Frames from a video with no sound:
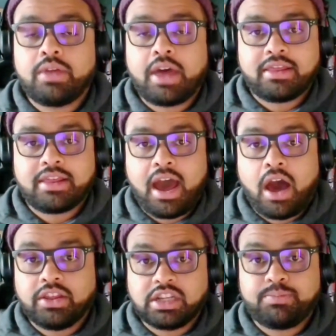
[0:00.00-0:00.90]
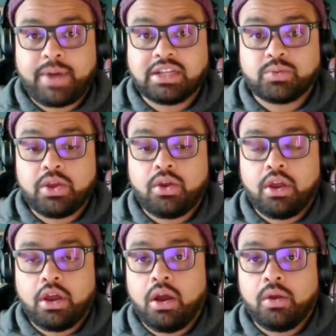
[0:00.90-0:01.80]
that other space where you
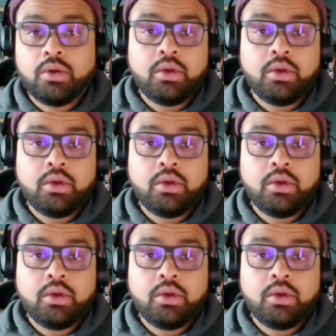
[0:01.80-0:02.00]
can go,